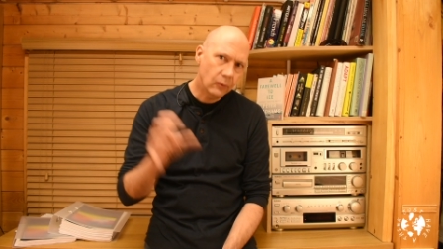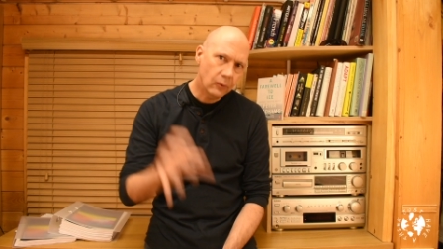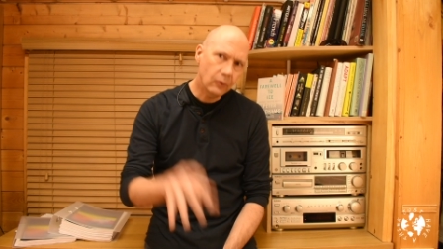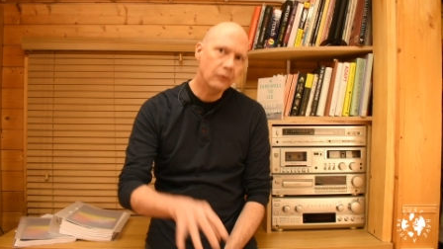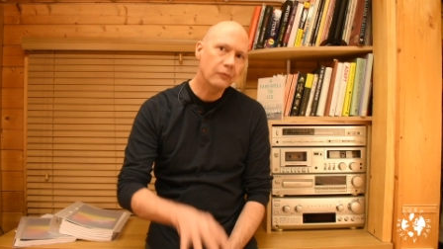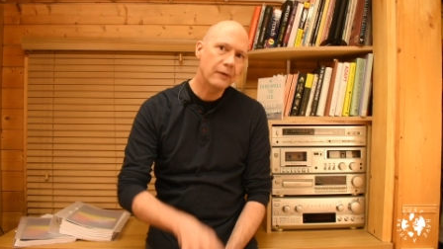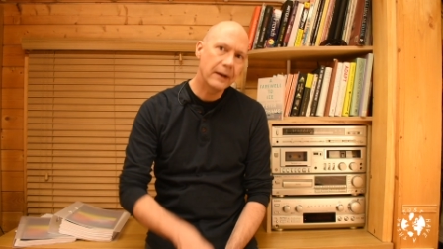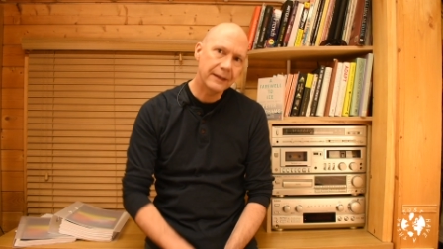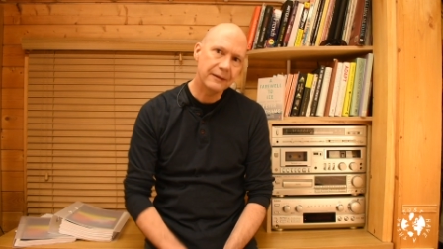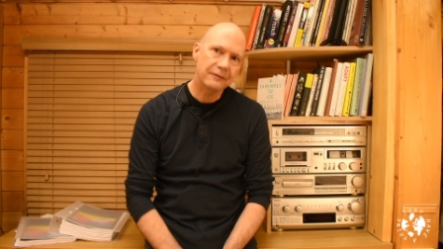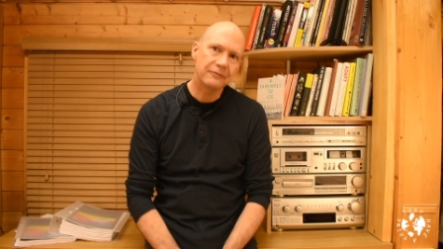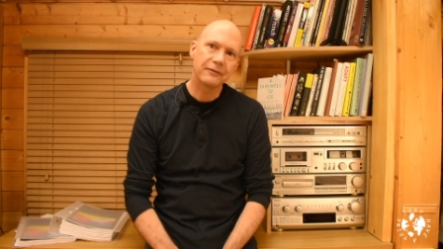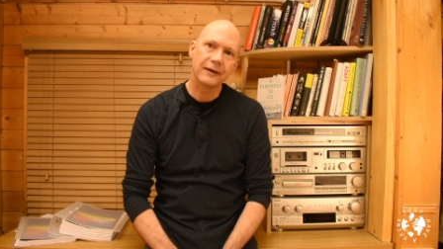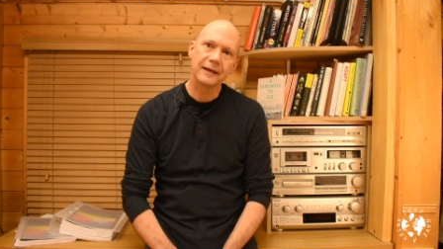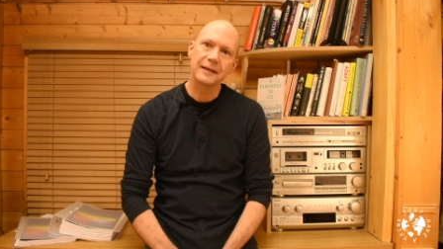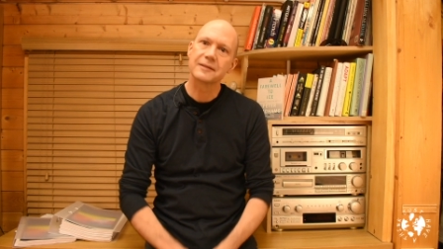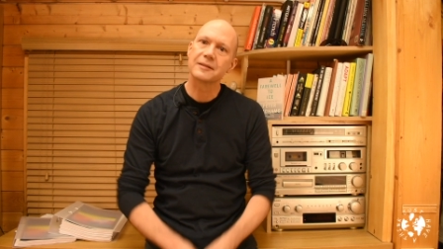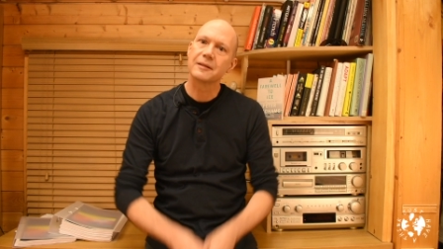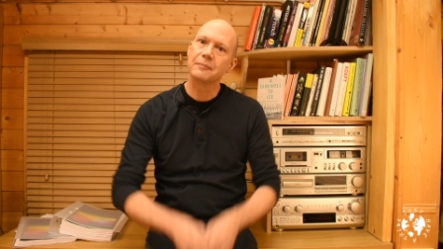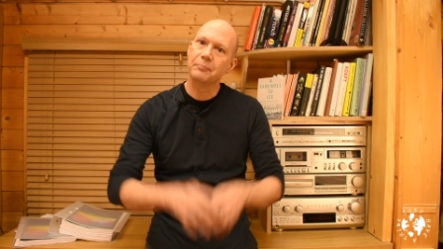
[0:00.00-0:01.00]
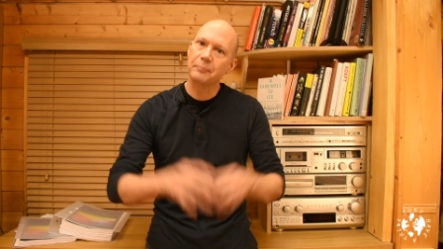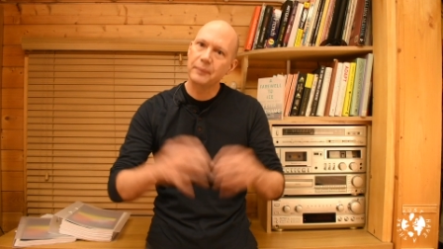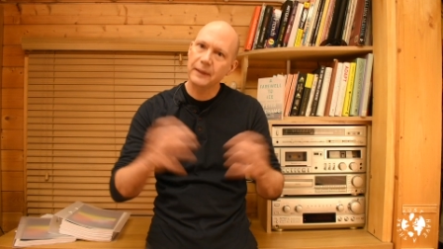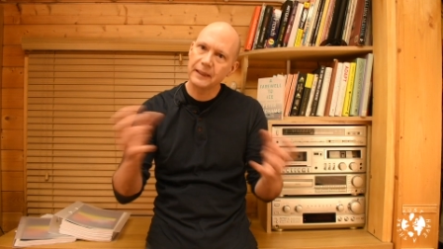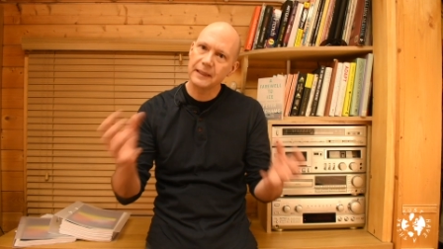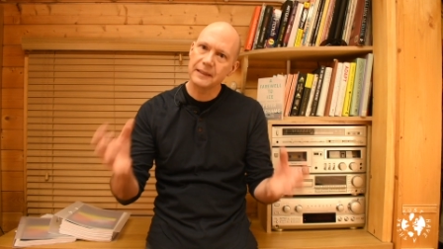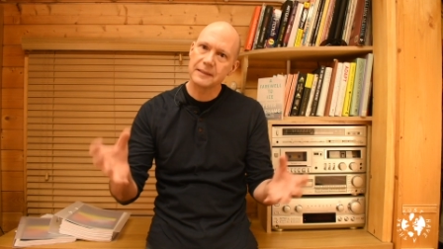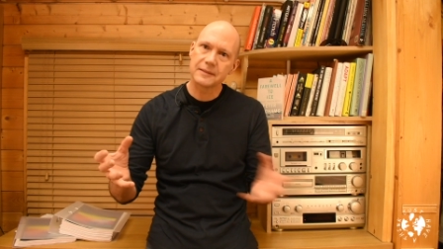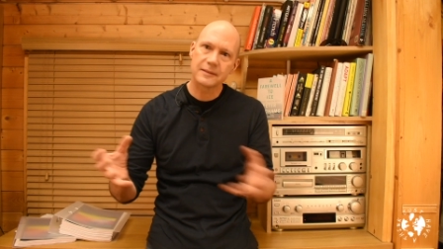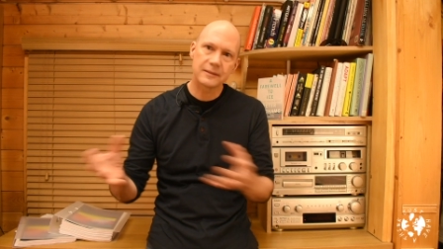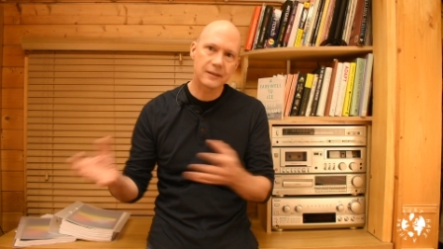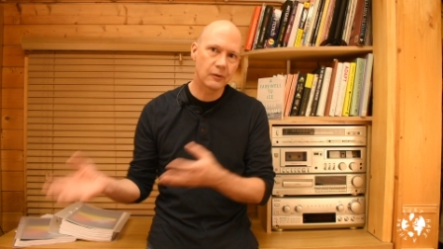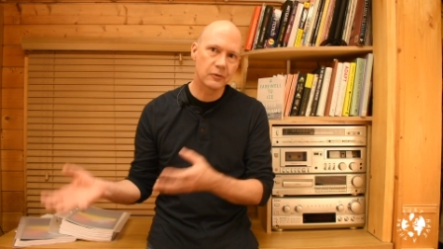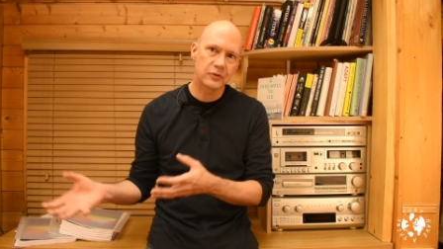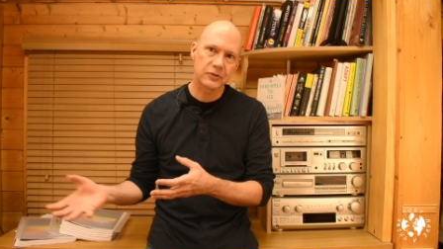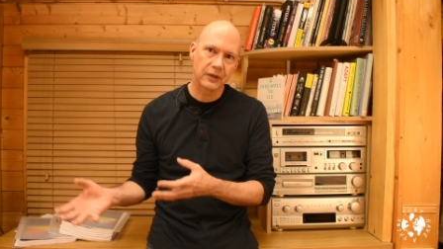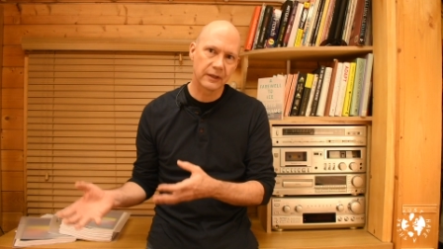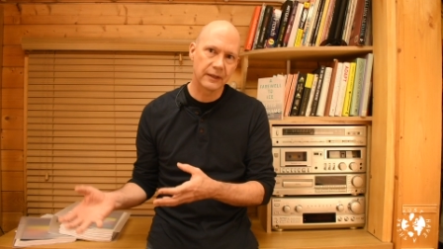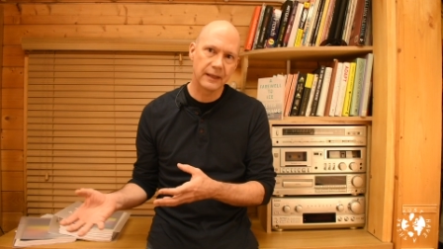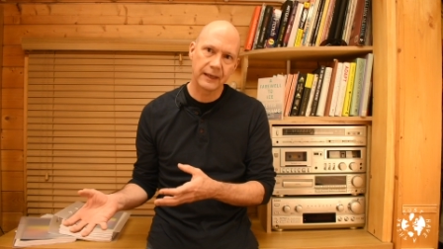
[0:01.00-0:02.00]
already face the biggest
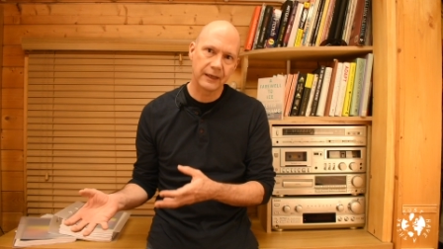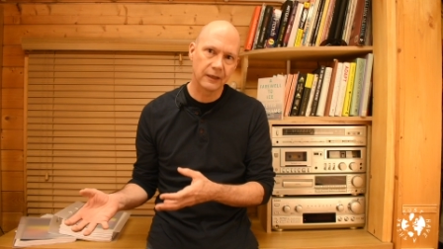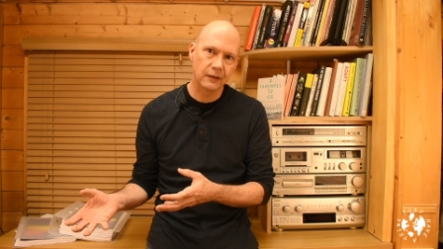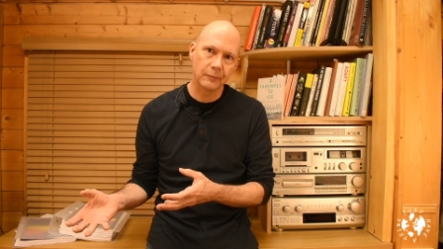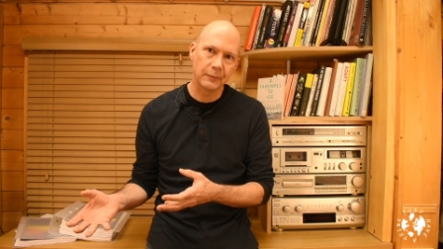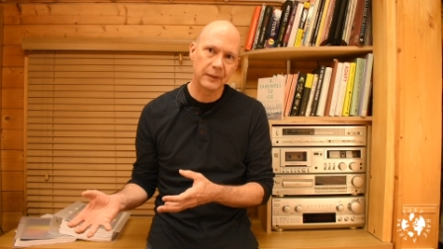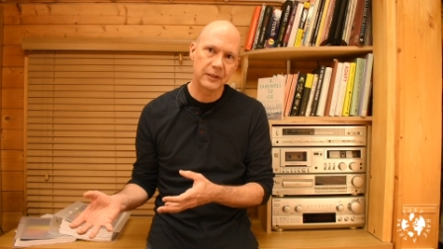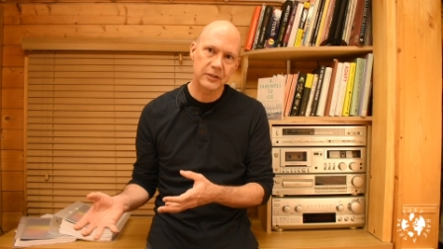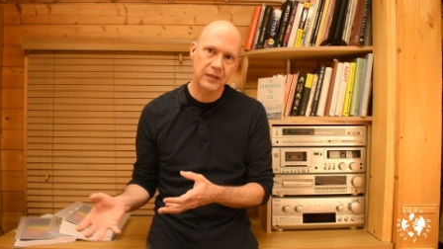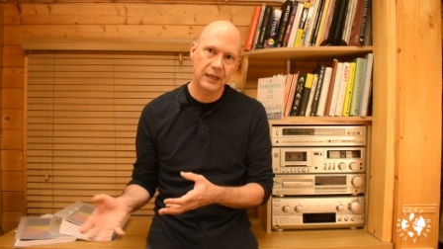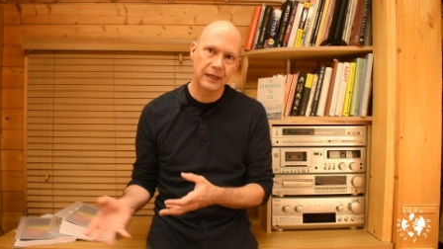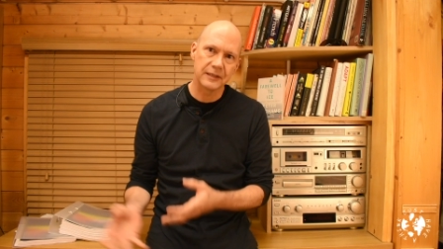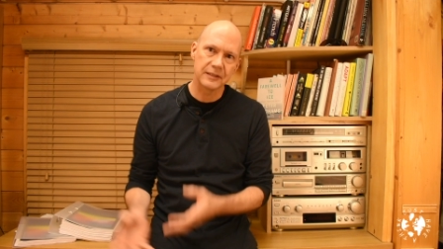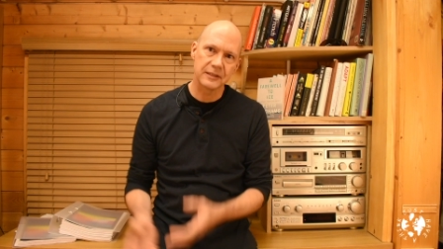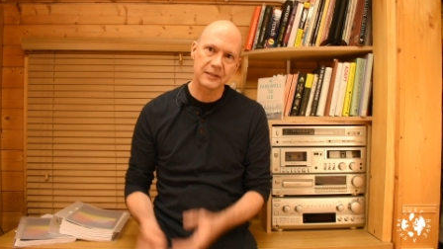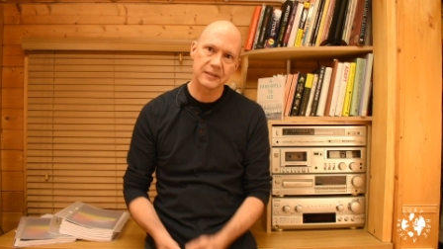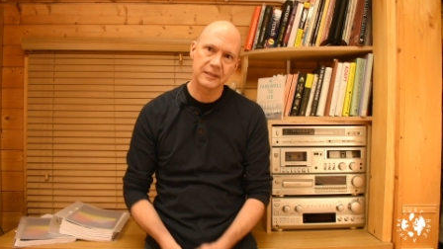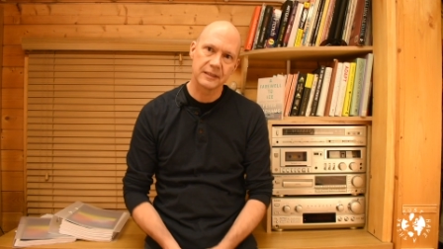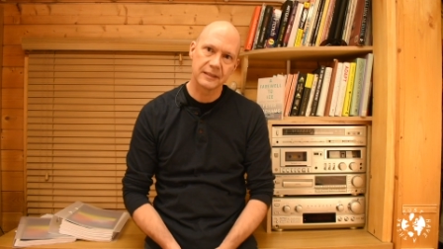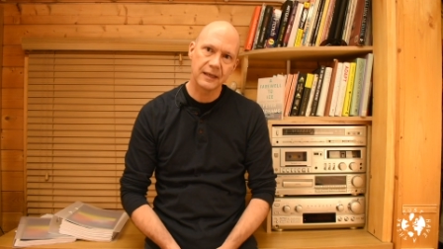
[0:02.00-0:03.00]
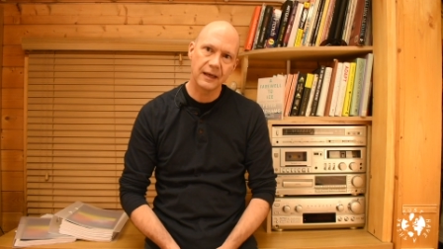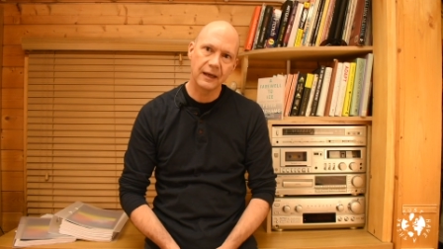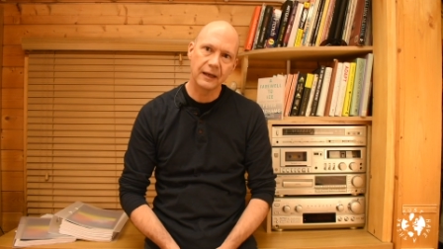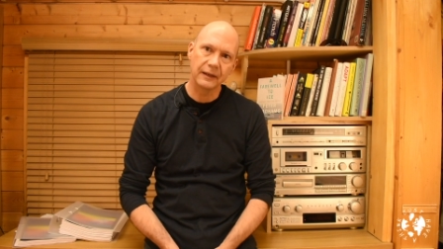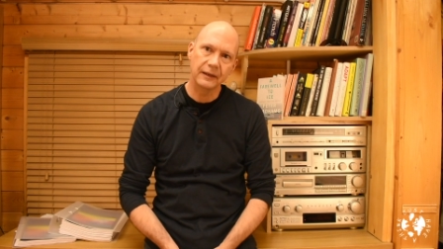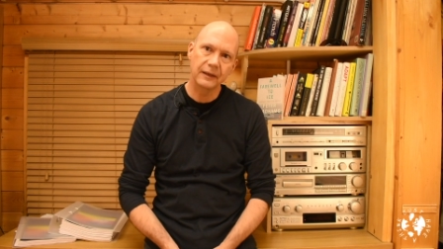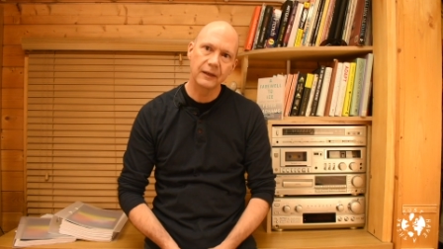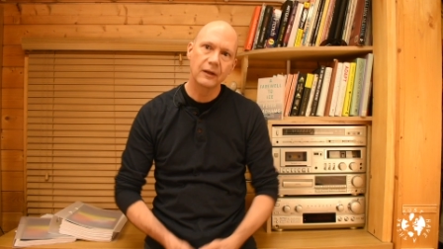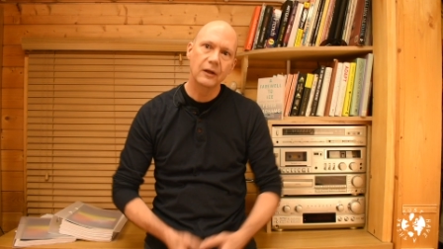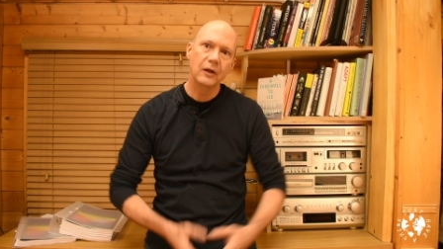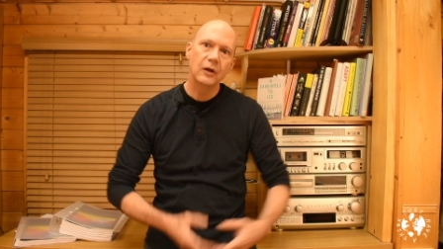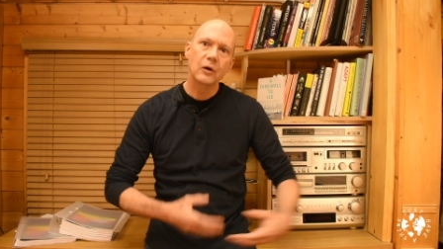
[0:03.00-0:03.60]
social and economic challenges today